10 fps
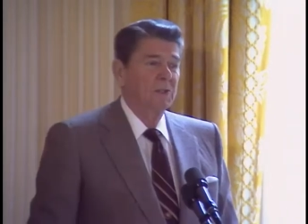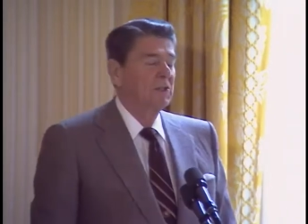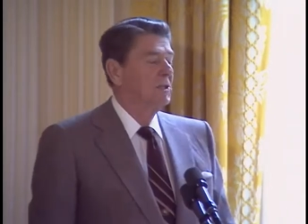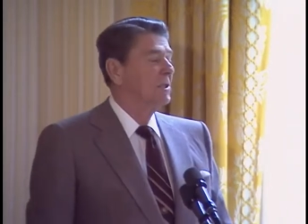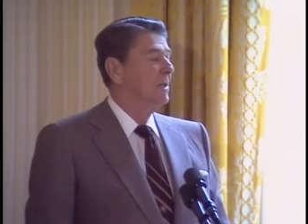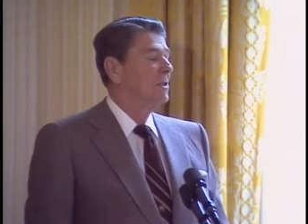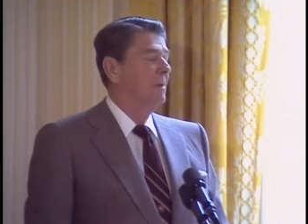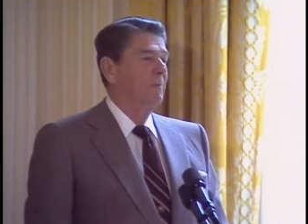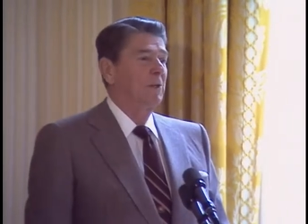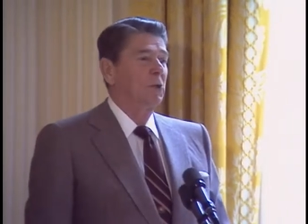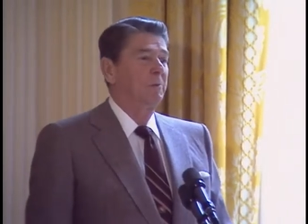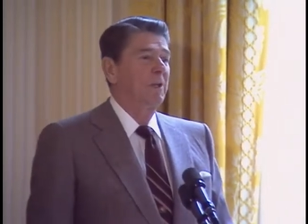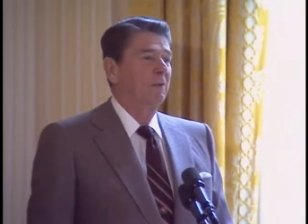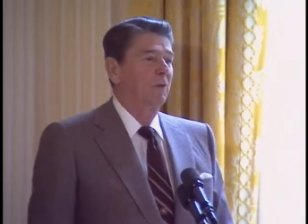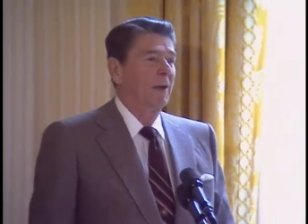And she said something to
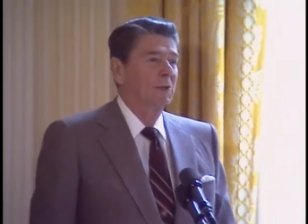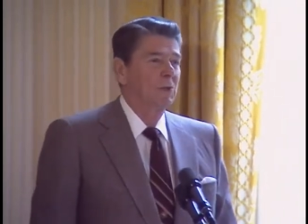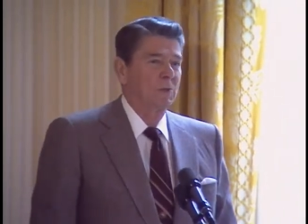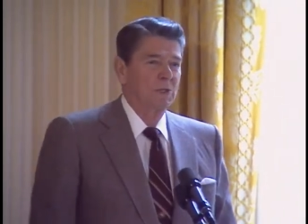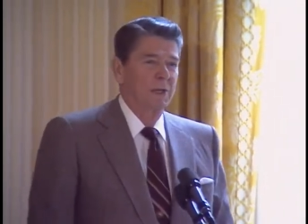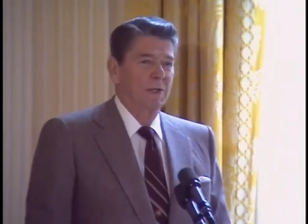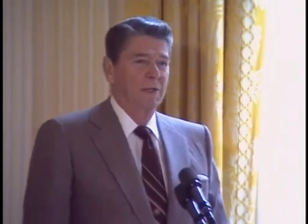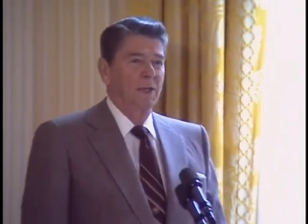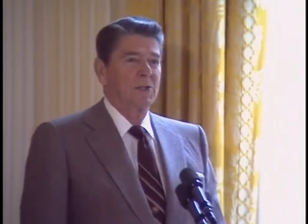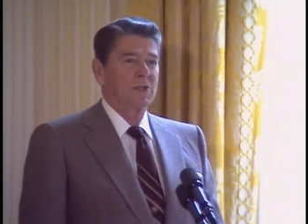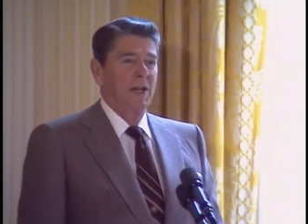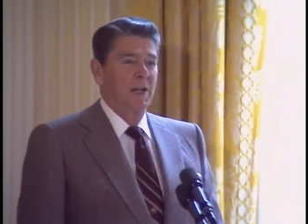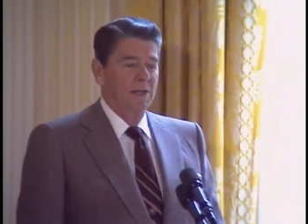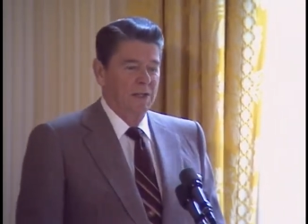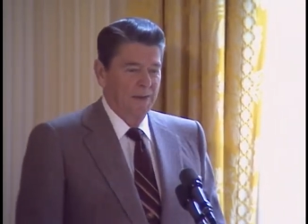me in French, which I didn't
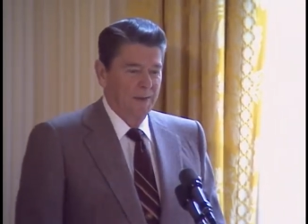understand.